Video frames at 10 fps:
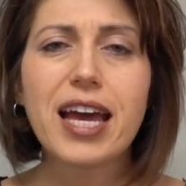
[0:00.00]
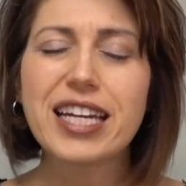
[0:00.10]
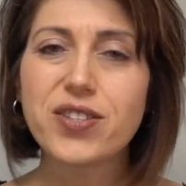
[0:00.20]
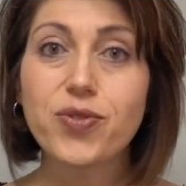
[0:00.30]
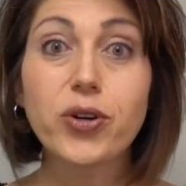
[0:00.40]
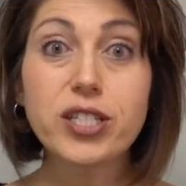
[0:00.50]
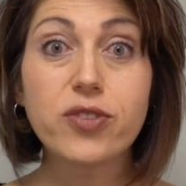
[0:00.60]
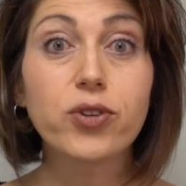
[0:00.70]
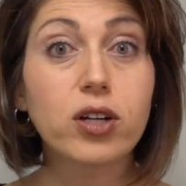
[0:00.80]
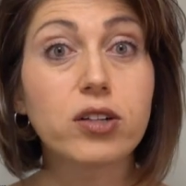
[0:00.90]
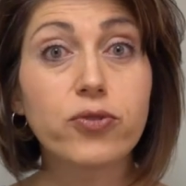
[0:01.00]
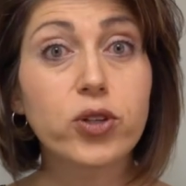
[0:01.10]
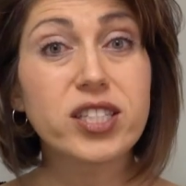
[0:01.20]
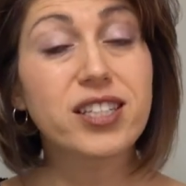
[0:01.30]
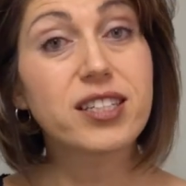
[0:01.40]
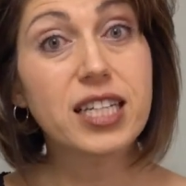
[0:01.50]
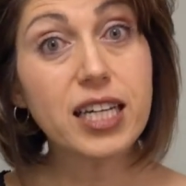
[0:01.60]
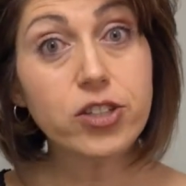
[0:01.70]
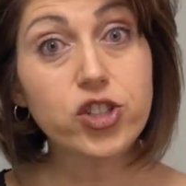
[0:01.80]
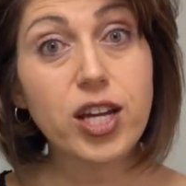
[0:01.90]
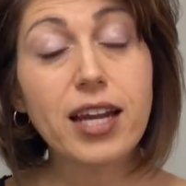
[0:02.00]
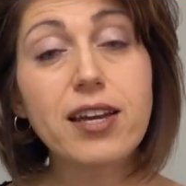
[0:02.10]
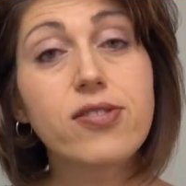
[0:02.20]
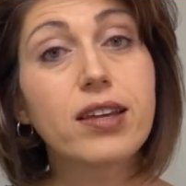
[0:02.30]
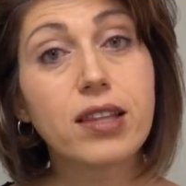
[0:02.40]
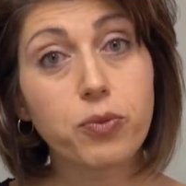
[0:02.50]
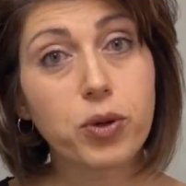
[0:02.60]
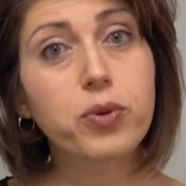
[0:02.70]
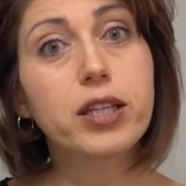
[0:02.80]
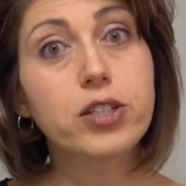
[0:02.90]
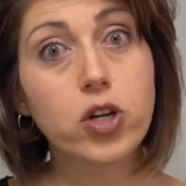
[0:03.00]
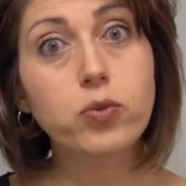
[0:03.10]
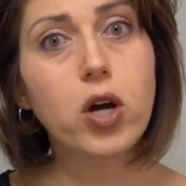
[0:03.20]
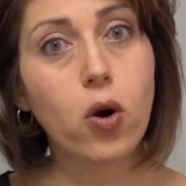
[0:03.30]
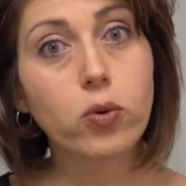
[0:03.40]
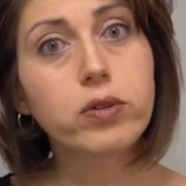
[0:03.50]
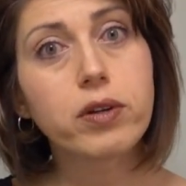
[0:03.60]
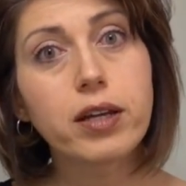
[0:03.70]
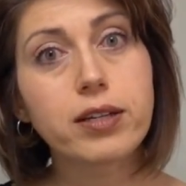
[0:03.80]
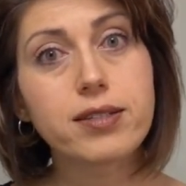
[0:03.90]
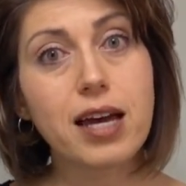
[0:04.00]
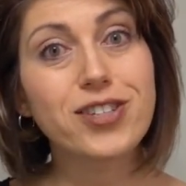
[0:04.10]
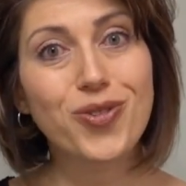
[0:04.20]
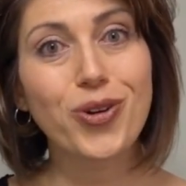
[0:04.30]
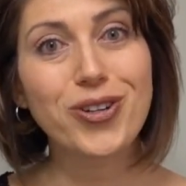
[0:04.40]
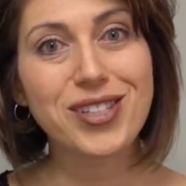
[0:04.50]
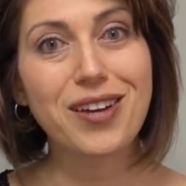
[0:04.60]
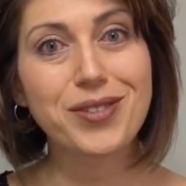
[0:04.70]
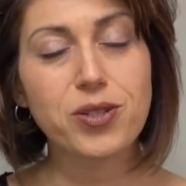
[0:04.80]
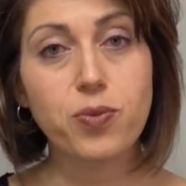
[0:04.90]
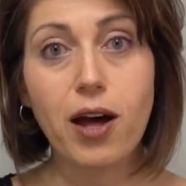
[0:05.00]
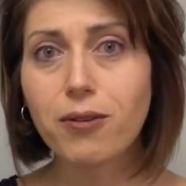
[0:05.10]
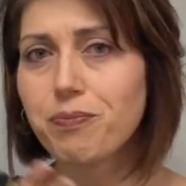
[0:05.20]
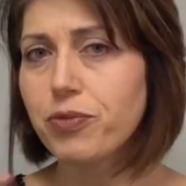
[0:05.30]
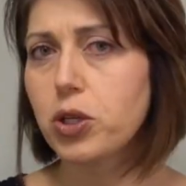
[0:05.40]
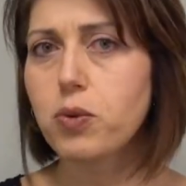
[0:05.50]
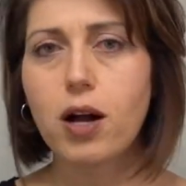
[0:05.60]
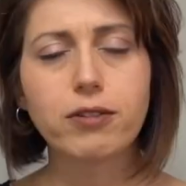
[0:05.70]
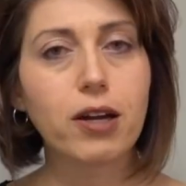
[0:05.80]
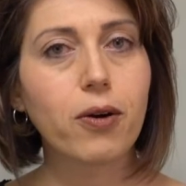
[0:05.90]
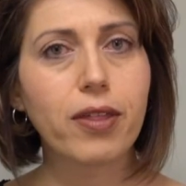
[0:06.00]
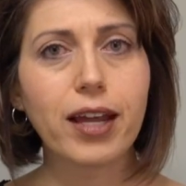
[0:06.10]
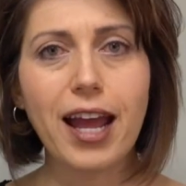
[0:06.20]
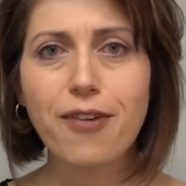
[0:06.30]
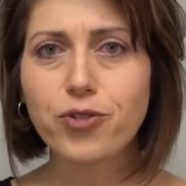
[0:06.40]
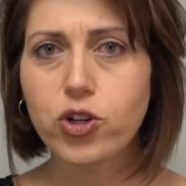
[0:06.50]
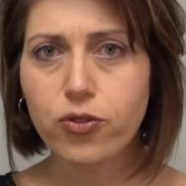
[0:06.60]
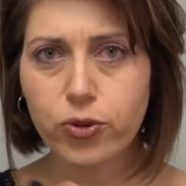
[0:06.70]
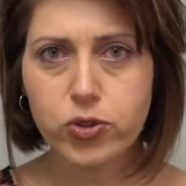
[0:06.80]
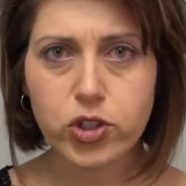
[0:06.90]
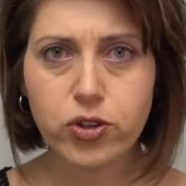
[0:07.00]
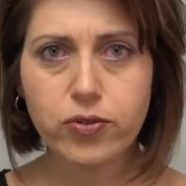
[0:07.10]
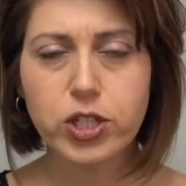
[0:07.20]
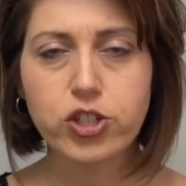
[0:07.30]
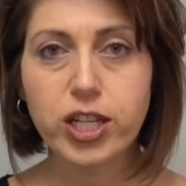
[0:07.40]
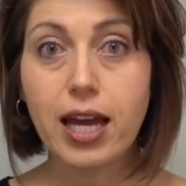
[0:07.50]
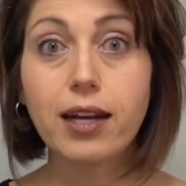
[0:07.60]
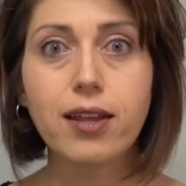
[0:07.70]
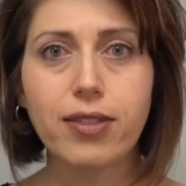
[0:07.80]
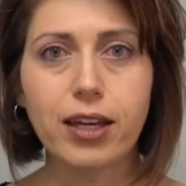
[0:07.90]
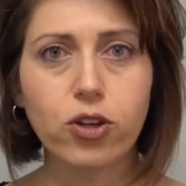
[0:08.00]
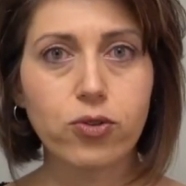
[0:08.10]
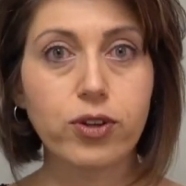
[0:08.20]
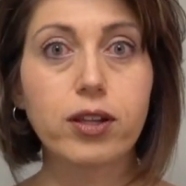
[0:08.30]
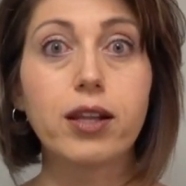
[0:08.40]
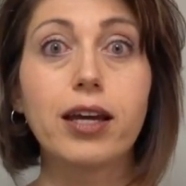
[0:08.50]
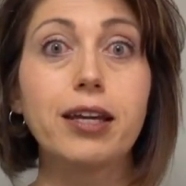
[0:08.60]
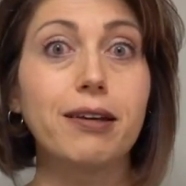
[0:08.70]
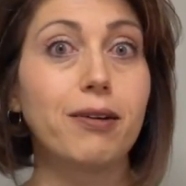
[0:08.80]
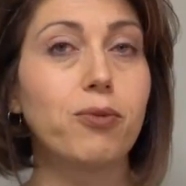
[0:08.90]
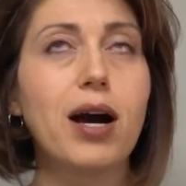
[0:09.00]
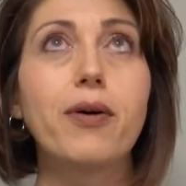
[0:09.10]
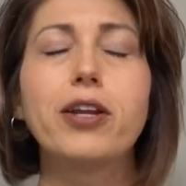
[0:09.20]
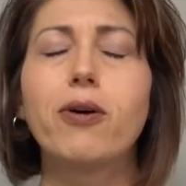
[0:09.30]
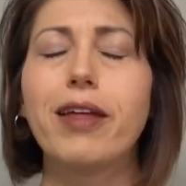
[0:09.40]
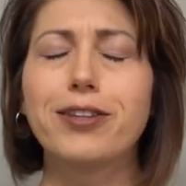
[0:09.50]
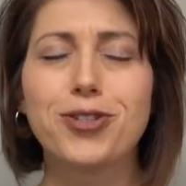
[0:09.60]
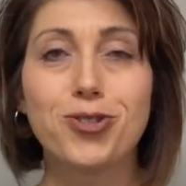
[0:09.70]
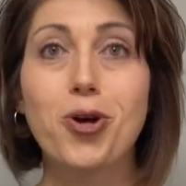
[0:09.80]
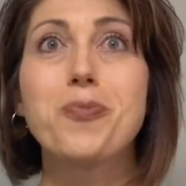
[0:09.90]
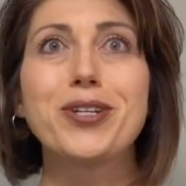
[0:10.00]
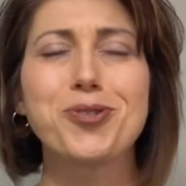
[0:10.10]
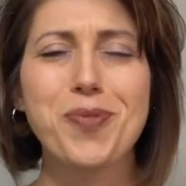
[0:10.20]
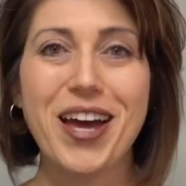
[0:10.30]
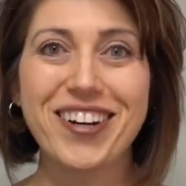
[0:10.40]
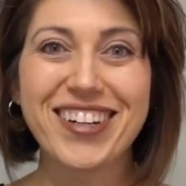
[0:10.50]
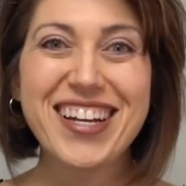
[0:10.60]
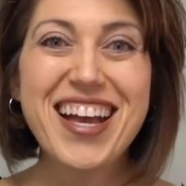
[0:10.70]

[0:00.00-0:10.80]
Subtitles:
It's very difficult for us to teach anything that we really don't own and assess for ourselves as well. You all know that after your first year of teaching anything, you feel like, wow, I know that so much better.